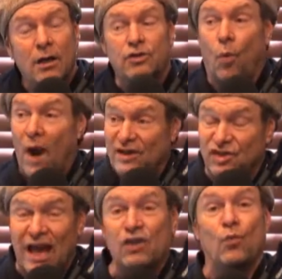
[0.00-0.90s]
The White
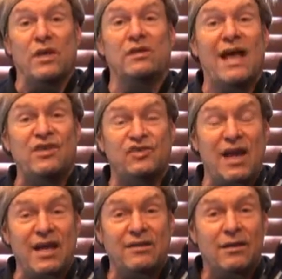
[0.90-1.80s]
Sox win last
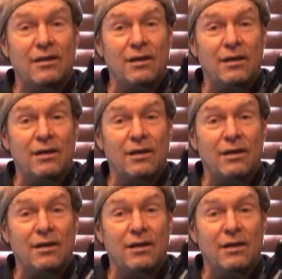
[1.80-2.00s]
night.